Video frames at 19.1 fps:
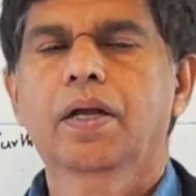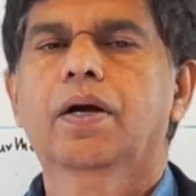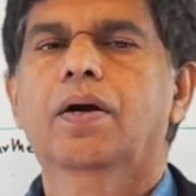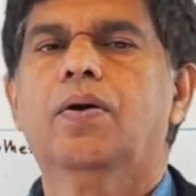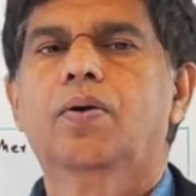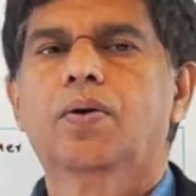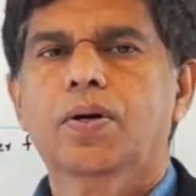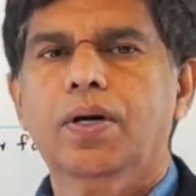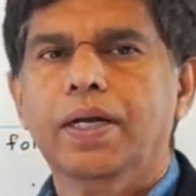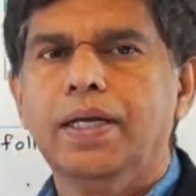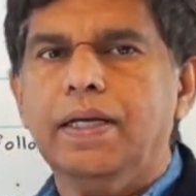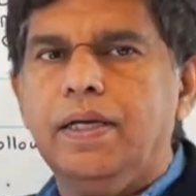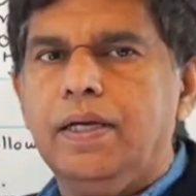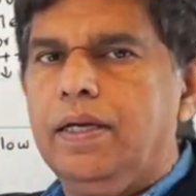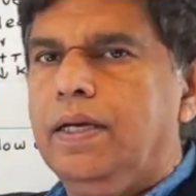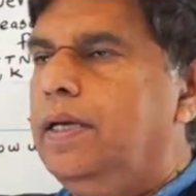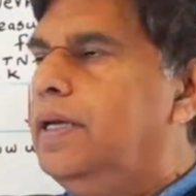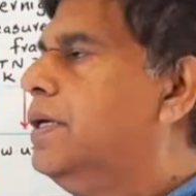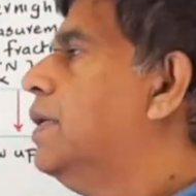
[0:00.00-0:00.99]

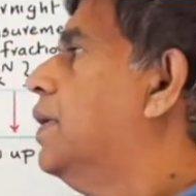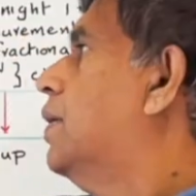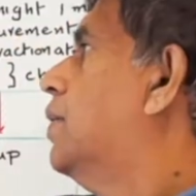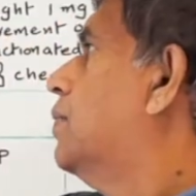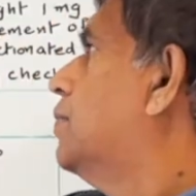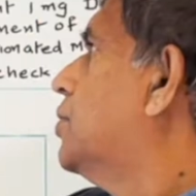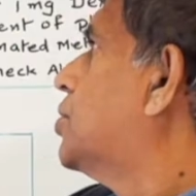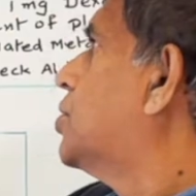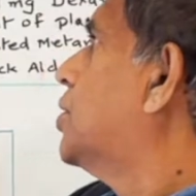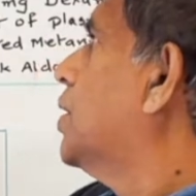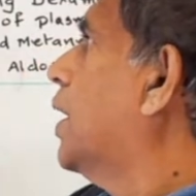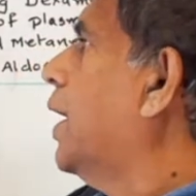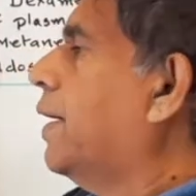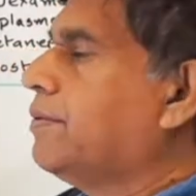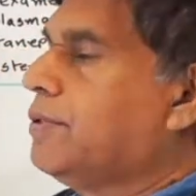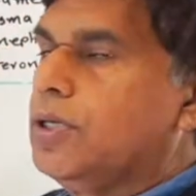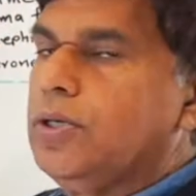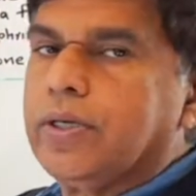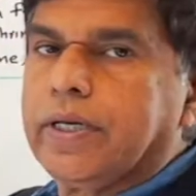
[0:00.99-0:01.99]
Only you know, you still
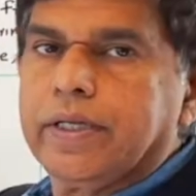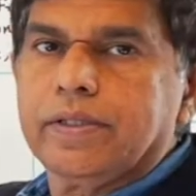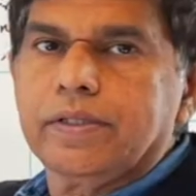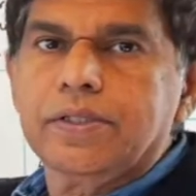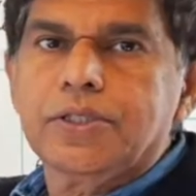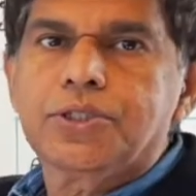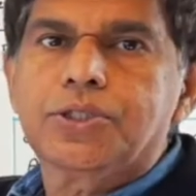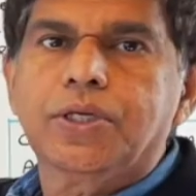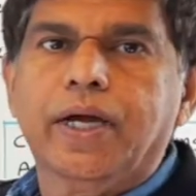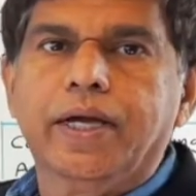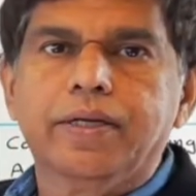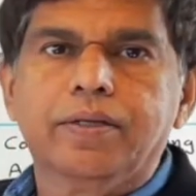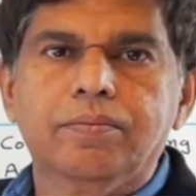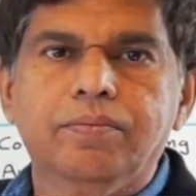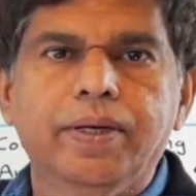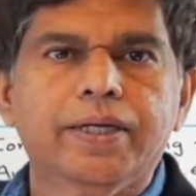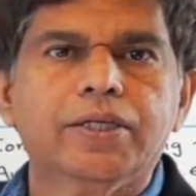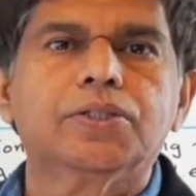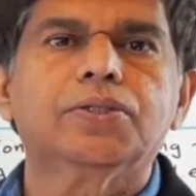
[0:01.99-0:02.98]
have to look at this side to
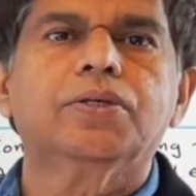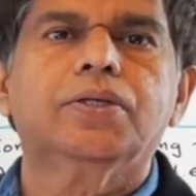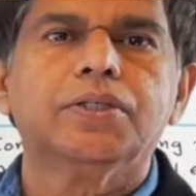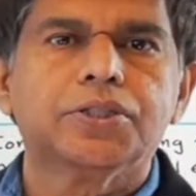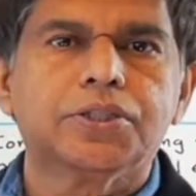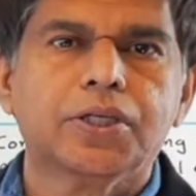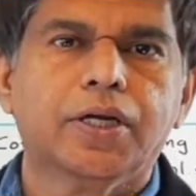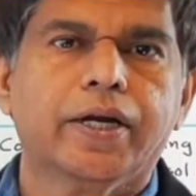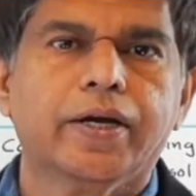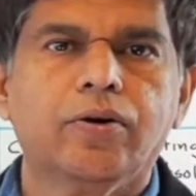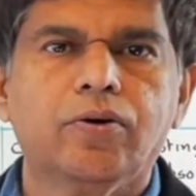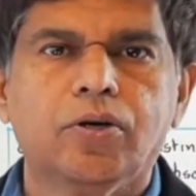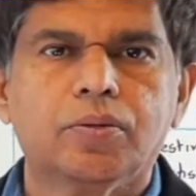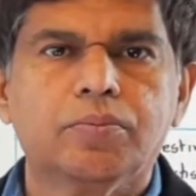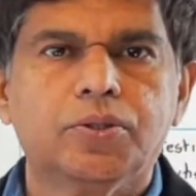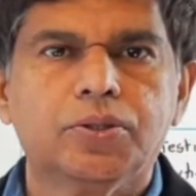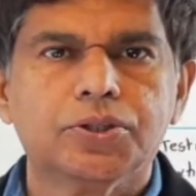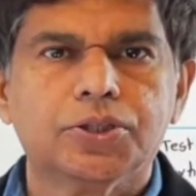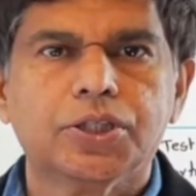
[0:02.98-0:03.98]
make sure it's not a
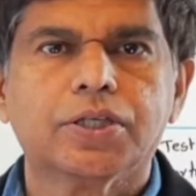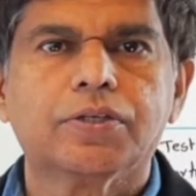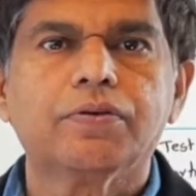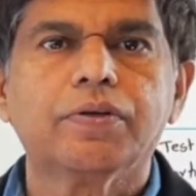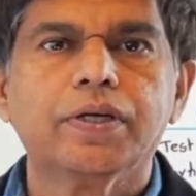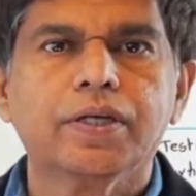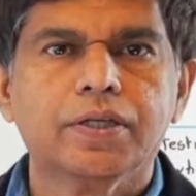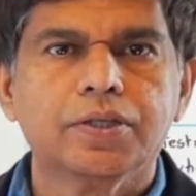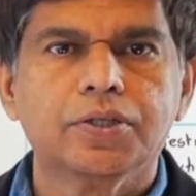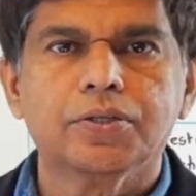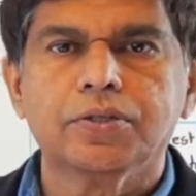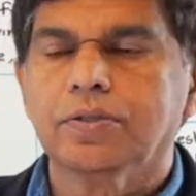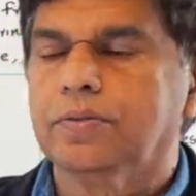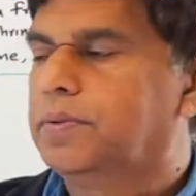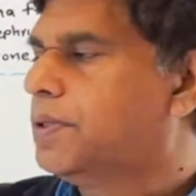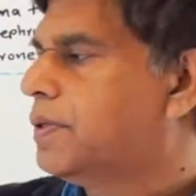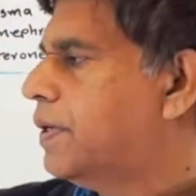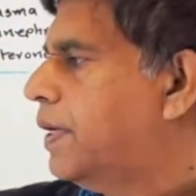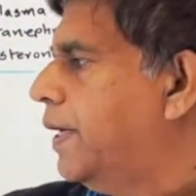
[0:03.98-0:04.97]
hormone secreting
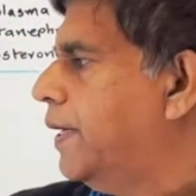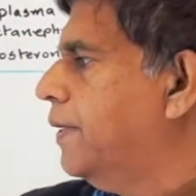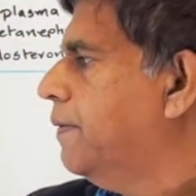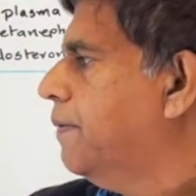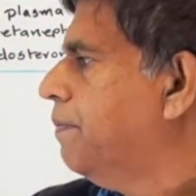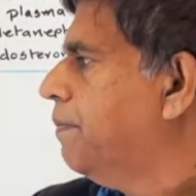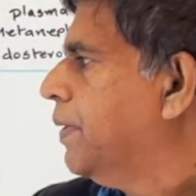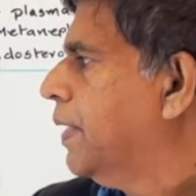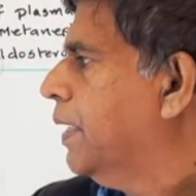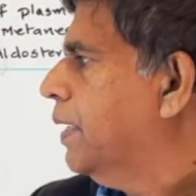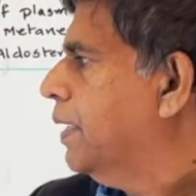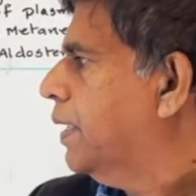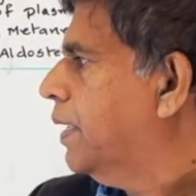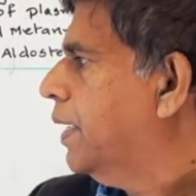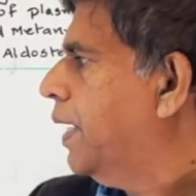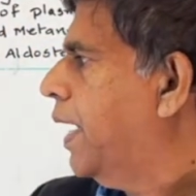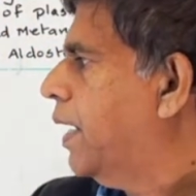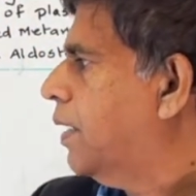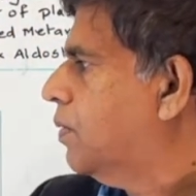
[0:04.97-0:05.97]
tumor, right?
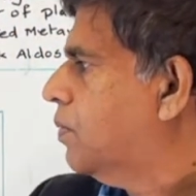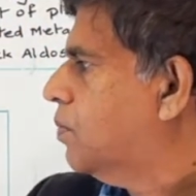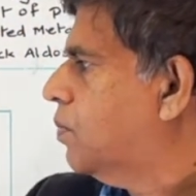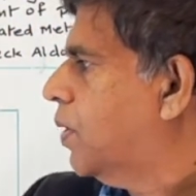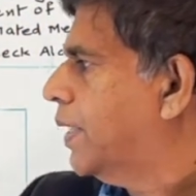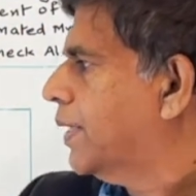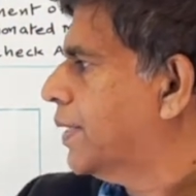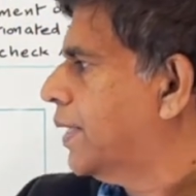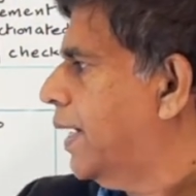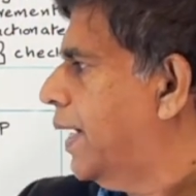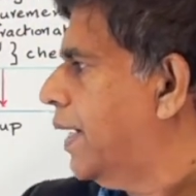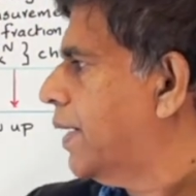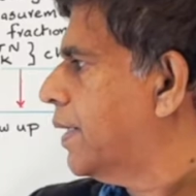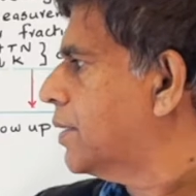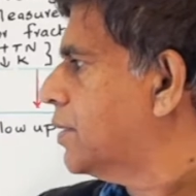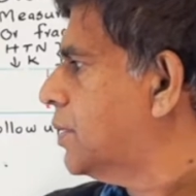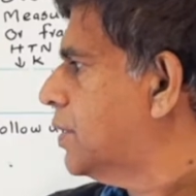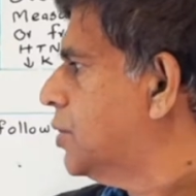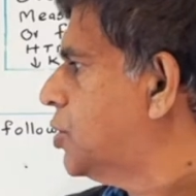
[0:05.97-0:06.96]
Now, what
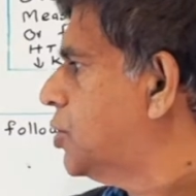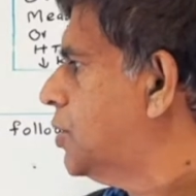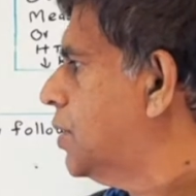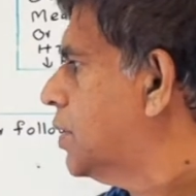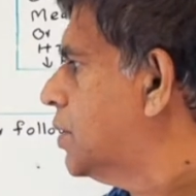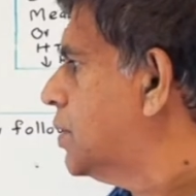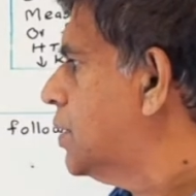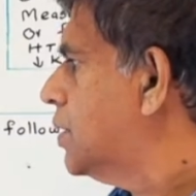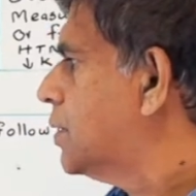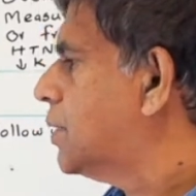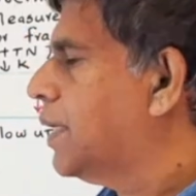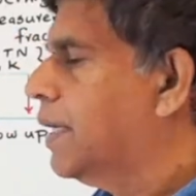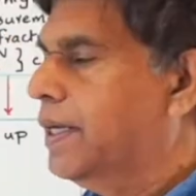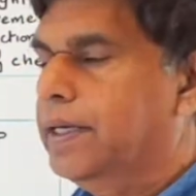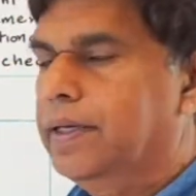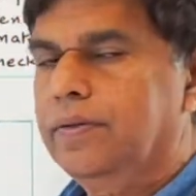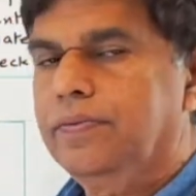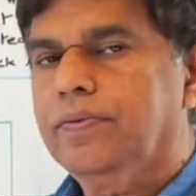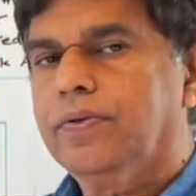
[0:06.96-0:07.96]
characteristics is
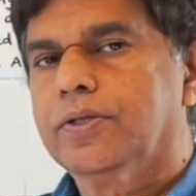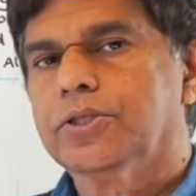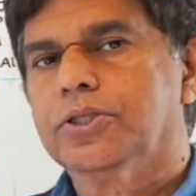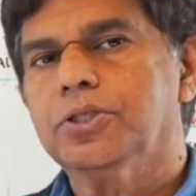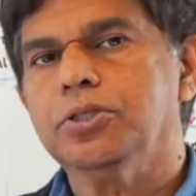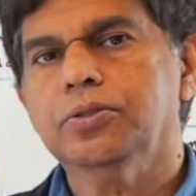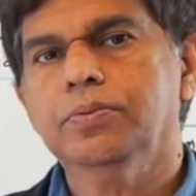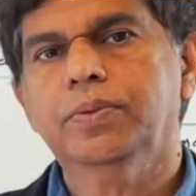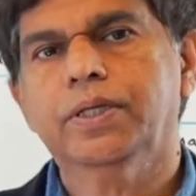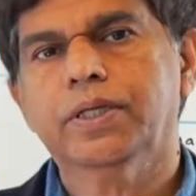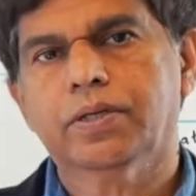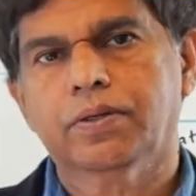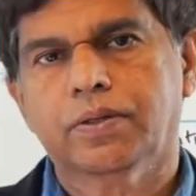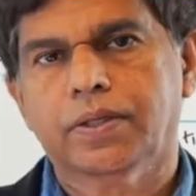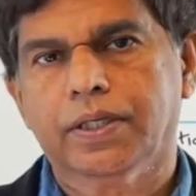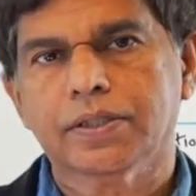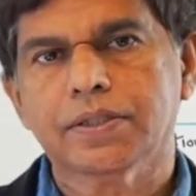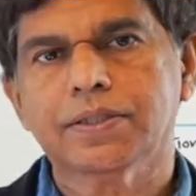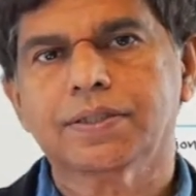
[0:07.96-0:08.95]
like for tumor or
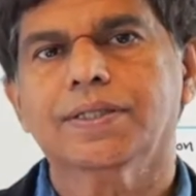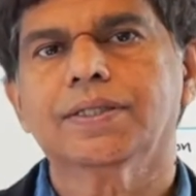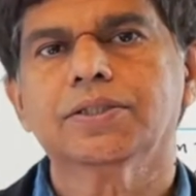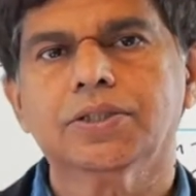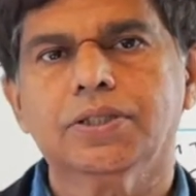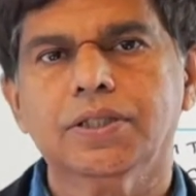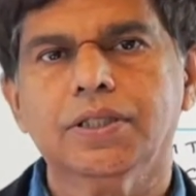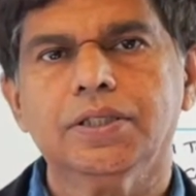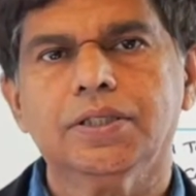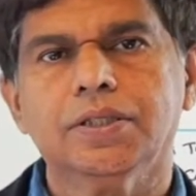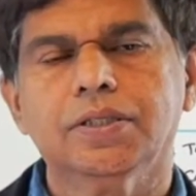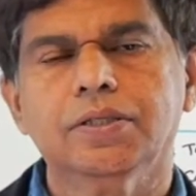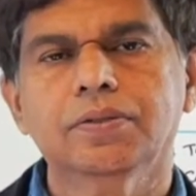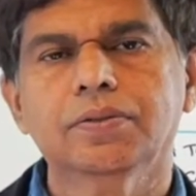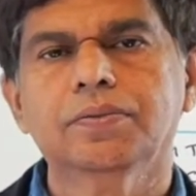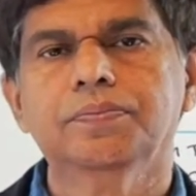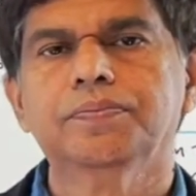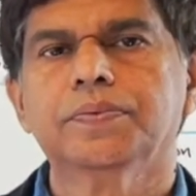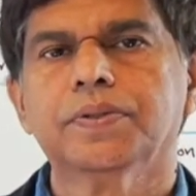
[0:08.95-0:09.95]
other things need to
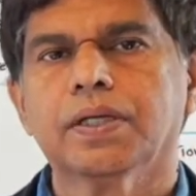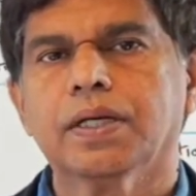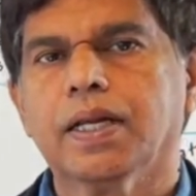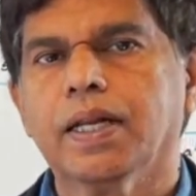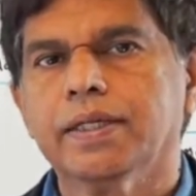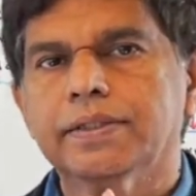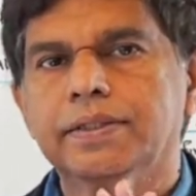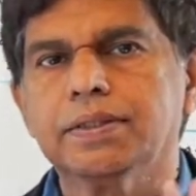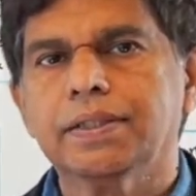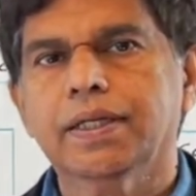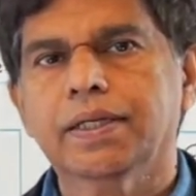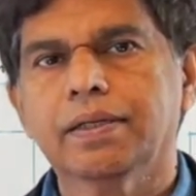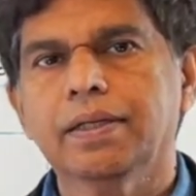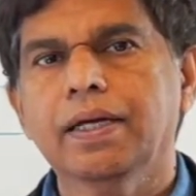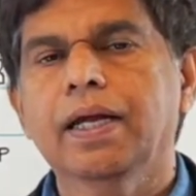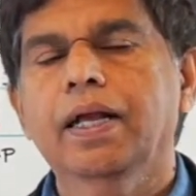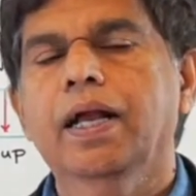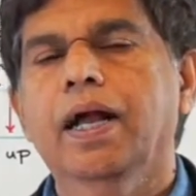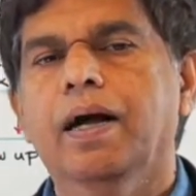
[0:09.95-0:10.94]
do? Less than,
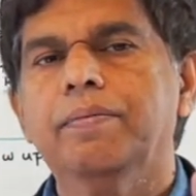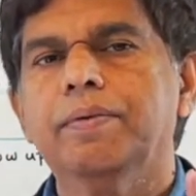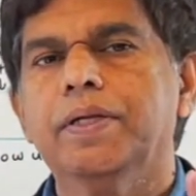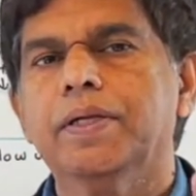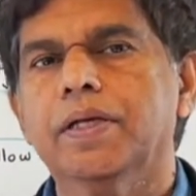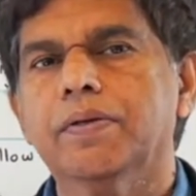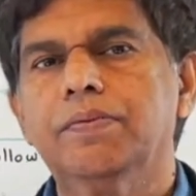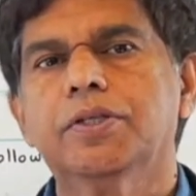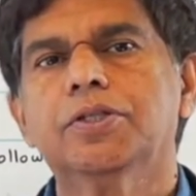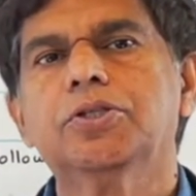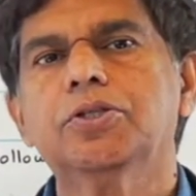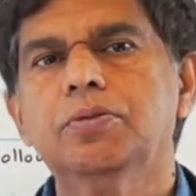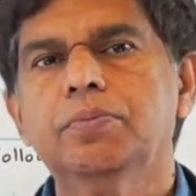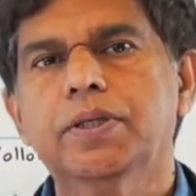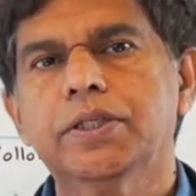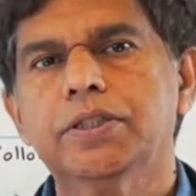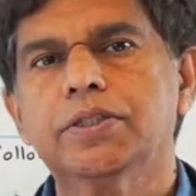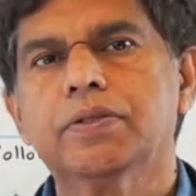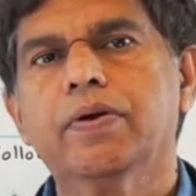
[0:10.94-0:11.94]
I mean, if the
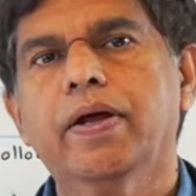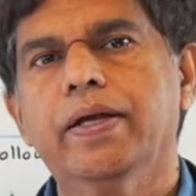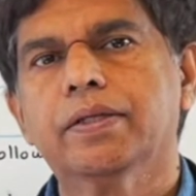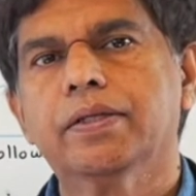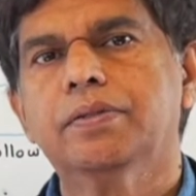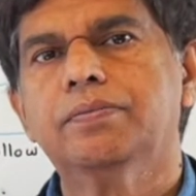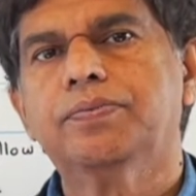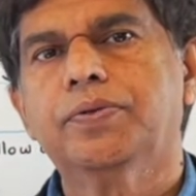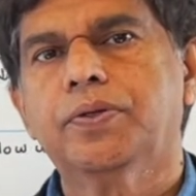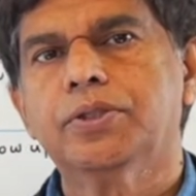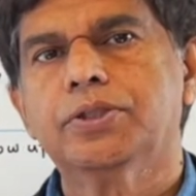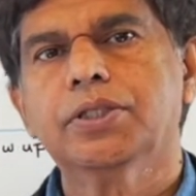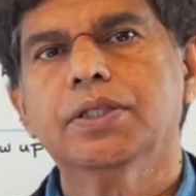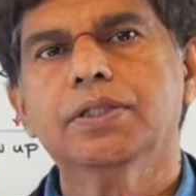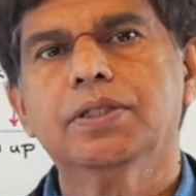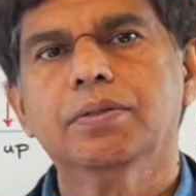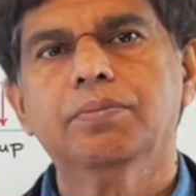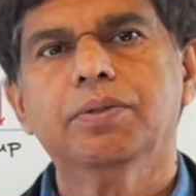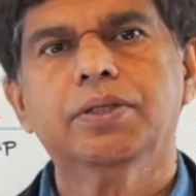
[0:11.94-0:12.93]
tumor is greater than four
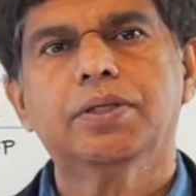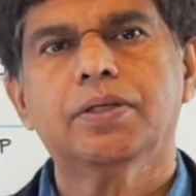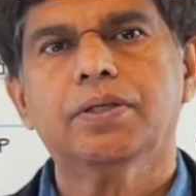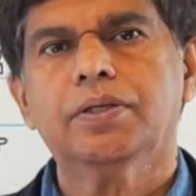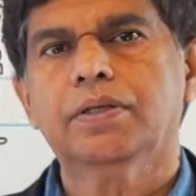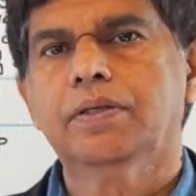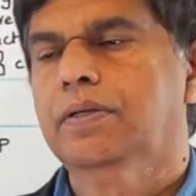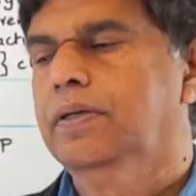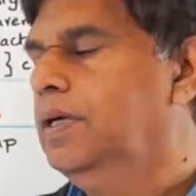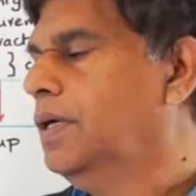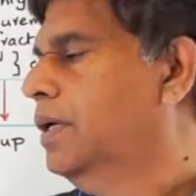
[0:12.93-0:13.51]
centimeter,